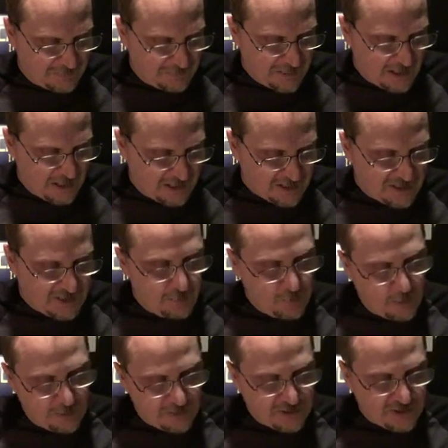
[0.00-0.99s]
Galaxy
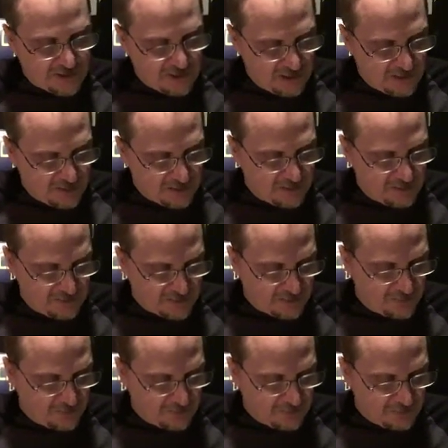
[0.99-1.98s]
One Sync is
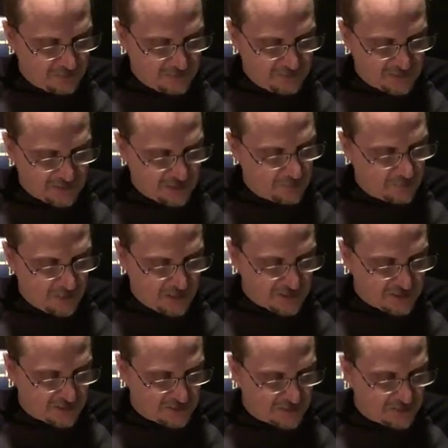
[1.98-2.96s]
good,
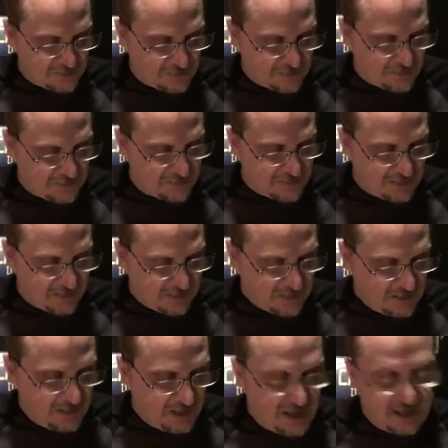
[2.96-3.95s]
Sunrise is good,
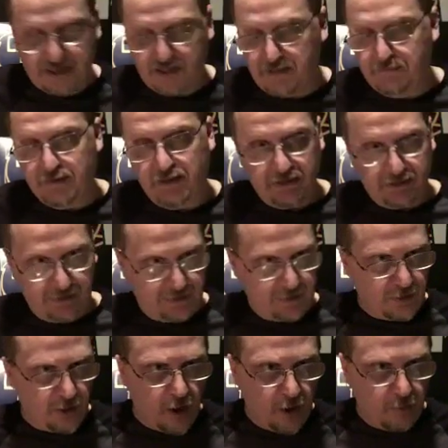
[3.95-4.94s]
Oxy Melody,
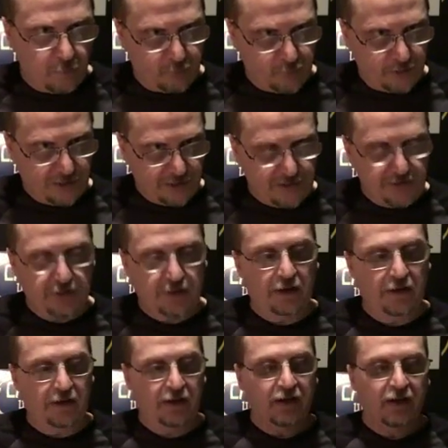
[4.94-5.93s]
they're all really
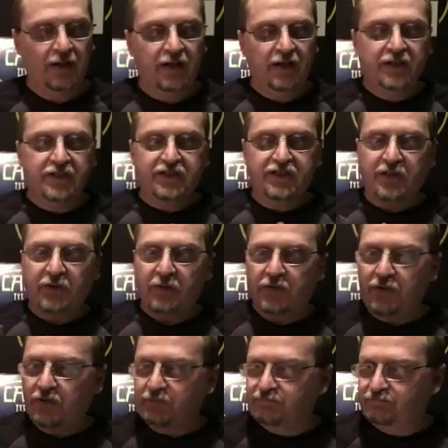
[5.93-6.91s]
good. So
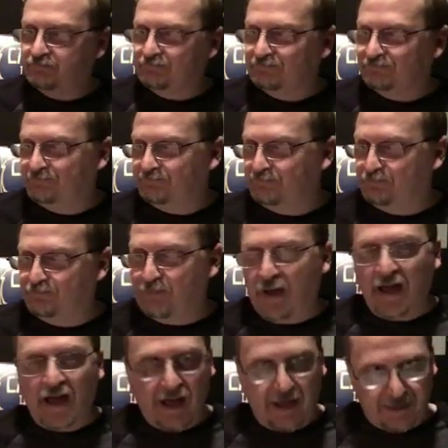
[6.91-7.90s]
they're
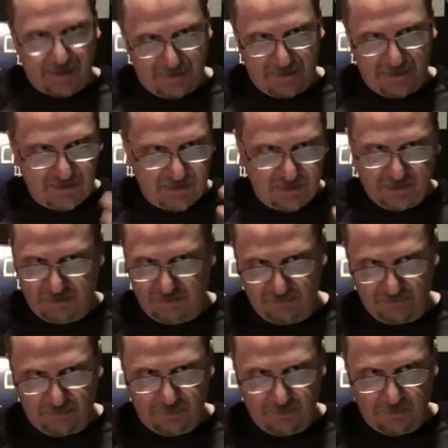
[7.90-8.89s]
back
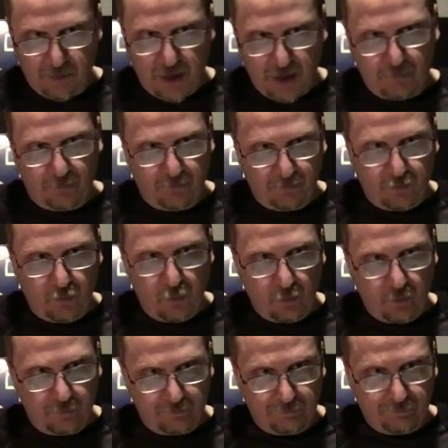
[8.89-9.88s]
into proper
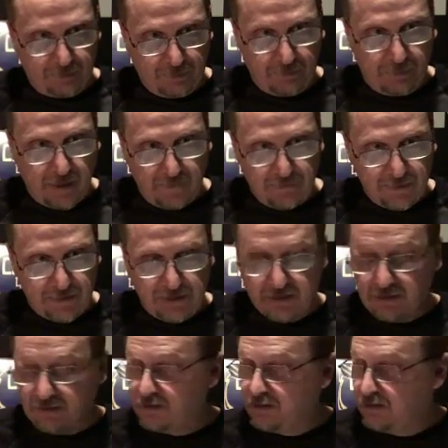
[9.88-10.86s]
form, in my
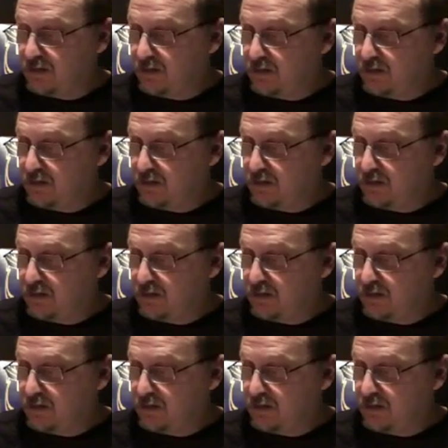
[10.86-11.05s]
opinion.